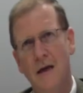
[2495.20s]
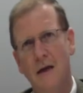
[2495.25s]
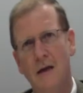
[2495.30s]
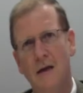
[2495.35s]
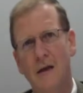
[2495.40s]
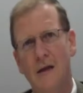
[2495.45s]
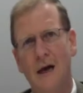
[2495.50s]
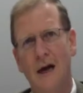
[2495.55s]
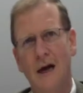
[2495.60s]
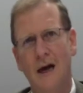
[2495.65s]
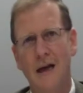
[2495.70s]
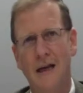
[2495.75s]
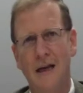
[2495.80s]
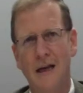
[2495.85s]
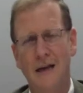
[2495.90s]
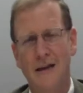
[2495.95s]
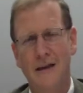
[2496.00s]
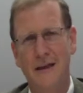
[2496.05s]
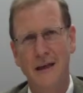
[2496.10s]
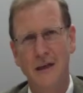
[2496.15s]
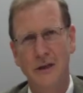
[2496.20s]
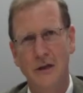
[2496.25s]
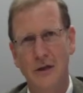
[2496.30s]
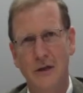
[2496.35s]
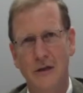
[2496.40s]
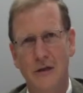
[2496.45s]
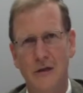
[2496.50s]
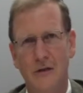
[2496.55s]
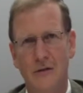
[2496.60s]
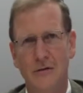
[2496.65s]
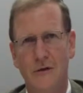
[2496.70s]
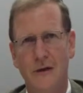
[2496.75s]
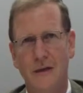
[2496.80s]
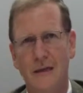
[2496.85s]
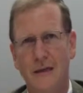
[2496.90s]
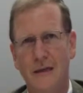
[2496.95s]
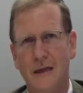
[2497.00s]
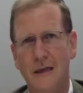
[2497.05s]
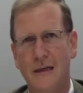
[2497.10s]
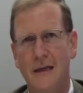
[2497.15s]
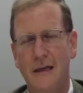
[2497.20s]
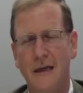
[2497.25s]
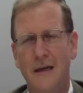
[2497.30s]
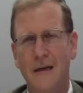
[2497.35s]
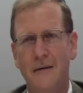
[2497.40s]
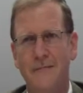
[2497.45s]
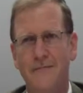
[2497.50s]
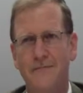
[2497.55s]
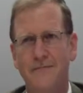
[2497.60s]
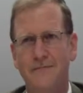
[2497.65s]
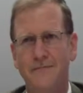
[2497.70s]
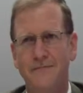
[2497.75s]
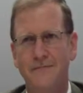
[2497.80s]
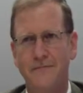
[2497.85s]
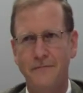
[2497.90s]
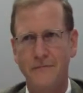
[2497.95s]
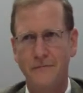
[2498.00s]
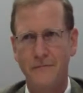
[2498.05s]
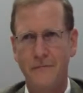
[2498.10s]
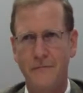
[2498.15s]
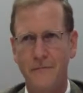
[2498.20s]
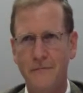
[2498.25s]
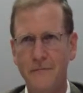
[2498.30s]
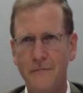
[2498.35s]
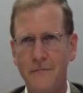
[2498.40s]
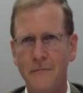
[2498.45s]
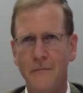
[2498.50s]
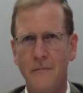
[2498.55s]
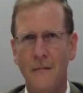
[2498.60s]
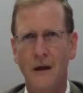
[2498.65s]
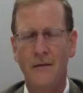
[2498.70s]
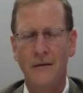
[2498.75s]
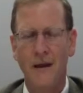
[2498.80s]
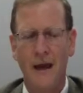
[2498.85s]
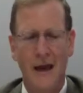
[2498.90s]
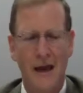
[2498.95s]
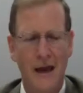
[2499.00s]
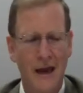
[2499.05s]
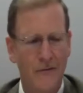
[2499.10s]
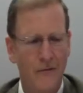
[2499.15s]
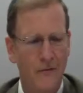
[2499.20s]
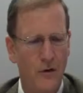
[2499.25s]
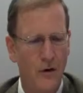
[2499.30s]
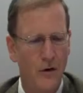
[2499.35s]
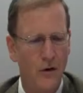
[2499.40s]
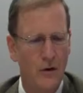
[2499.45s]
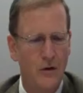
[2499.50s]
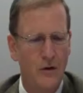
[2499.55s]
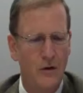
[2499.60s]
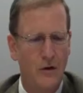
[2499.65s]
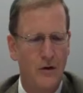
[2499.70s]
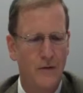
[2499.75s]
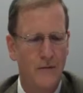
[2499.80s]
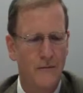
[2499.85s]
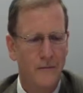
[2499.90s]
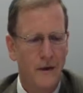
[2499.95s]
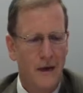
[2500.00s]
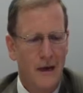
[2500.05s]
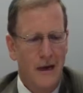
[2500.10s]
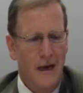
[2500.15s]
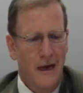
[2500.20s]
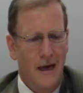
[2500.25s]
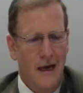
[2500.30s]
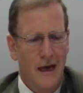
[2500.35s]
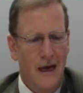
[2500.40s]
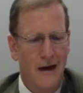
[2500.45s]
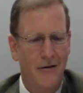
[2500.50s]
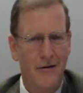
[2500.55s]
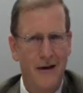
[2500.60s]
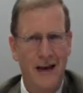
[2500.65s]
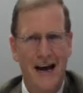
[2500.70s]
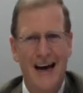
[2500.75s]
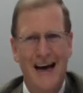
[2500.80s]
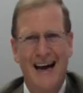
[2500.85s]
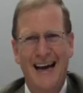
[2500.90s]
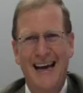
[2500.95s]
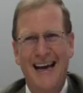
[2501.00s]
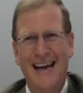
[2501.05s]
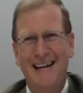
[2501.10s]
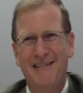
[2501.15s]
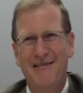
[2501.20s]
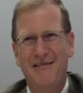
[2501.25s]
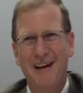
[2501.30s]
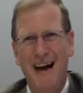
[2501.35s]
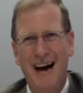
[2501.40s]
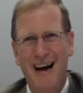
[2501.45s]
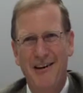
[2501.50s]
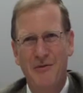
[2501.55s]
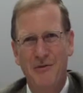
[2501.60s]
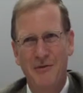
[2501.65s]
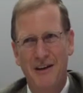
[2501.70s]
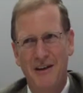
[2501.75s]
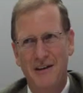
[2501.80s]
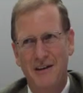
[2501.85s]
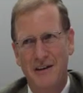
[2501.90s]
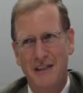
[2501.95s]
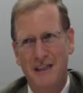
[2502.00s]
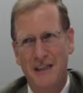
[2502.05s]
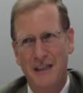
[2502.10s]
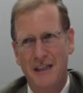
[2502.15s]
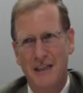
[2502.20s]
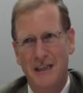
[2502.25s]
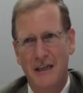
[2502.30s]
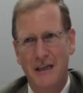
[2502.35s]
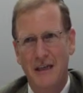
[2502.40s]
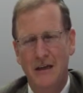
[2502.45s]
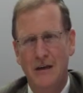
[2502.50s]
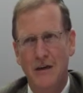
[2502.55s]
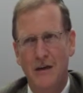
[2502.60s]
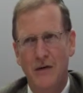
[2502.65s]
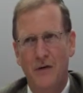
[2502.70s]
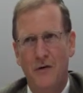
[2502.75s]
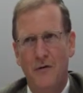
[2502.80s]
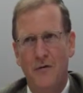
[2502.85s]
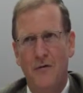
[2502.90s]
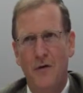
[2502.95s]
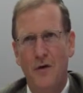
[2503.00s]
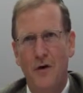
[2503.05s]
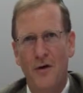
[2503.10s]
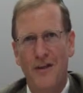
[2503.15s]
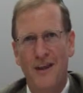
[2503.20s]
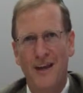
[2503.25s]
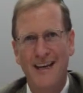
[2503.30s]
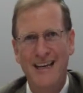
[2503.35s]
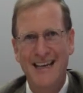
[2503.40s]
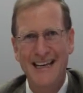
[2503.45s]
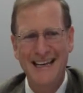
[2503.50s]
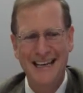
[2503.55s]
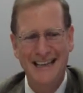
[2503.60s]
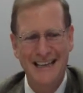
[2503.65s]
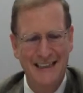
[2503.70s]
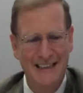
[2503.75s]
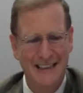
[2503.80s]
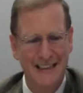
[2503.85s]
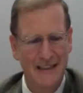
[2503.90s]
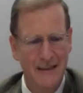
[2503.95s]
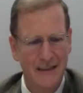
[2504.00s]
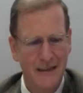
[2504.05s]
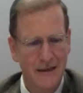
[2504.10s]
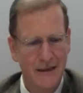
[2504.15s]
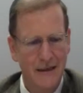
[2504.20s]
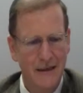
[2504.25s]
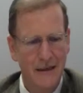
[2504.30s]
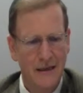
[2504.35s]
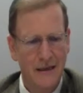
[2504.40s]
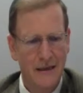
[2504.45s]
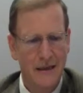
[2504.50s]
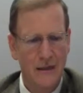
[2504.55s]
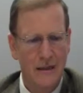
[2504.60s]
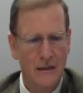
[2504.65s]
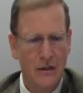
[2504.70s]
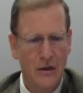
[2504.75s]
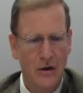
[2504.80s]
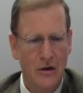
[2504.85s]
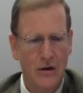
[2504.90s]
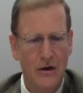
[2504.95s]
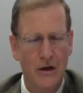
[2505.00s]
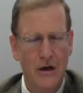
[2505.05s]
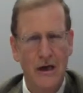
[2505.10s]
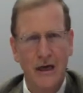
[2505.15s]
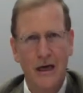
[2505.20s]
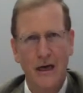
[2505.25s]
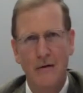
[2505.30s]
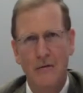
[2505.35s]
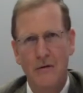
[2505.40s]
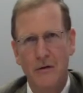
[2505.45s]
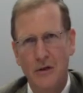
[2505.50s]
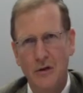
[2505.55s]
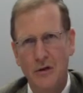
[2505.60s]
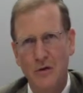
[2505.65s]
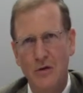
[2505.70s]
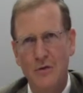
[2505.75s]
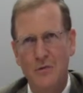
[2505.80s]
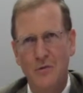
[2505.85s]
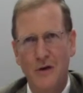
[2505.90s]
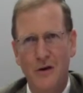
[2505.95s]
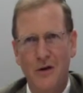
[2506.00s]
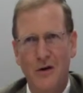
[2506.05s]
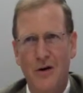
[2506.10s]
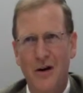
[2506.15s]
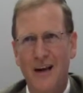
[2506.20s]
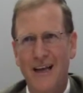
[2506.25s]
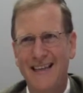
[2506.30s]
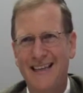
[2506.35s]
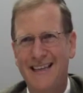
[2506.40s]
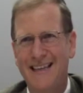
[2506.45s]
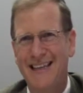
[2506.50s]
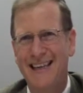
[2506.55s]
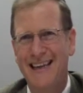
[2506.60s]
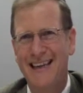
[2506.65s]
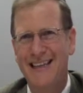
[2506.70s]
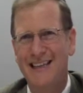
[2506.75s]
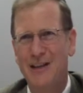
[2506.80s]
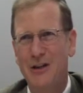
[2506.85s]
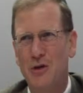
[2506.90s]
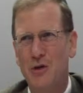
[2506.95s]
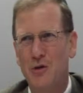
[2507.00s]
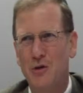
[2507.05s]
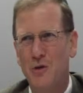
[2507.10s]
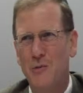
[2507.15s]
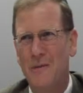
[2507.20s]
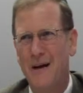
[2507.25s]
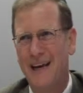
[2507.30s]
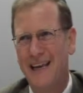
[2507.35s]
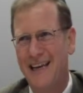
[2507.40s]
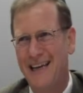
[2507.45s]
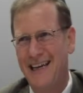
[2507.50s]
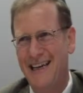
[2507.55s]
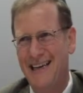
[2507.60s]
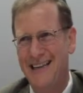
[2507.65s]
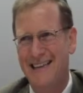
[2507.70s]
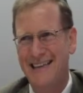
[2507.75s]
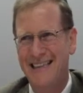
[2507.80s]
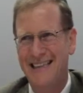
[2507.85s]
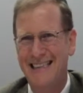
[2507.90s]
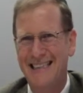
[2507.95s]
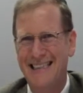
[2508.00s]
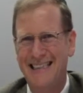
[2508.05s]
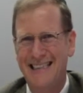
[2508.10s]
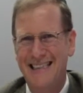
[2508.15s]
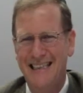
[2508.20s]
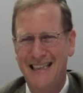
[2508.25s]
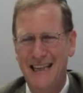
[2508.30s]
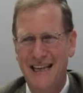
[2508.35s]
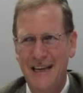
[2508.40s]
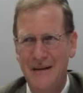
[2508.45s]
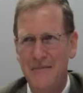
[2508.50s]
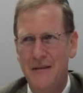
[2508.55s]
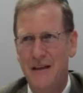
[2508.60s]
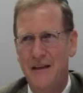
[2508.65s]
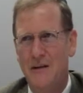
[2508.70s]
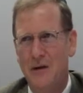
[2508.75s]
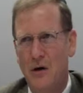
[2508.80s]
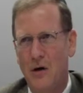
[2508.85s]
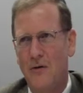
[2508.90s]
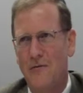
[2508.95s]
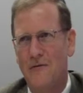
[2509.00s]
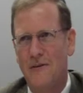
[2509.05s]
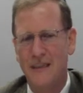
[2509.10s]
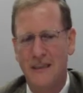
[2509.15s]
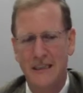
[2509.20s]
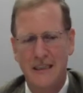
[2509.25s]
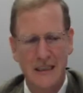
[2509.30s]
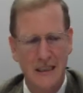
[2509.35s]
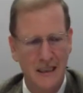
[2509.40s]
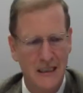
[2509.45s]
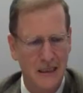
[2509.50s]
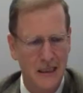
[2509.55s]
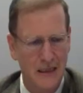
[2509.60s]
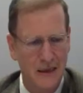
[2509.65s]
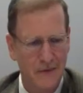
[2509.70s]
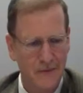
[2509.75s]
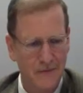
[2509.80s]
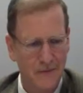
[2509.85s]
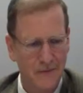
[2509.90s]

not, in addition to the city, they have also area around their city for the needs. So uh, soon we call it the Truma'ir, the limit of the city.